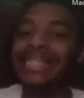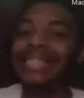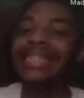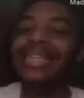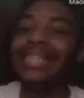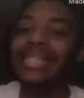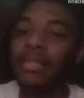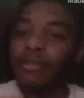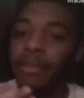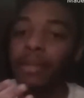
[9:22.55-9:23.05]

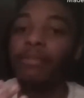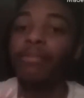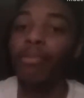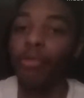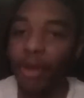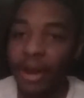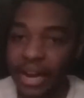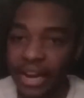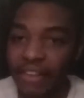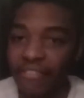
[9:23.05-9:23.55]
needs to be
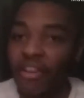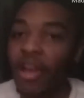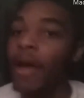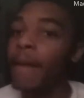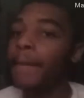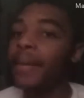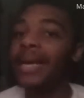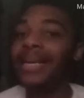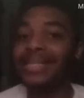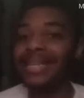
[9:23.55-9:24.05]
brave
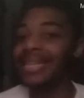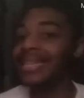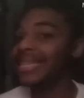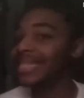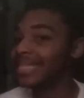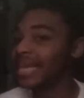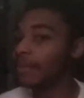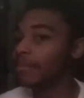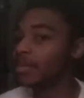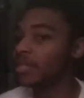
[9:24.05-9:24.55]
because in
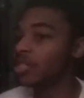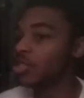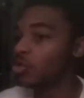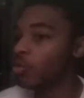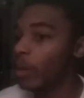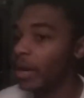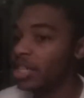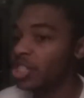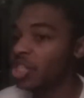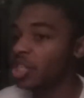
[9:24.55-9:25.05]
this type of
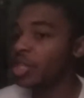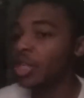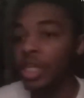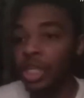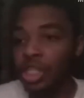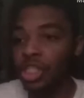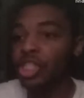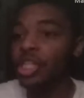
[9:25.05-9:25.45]
situation,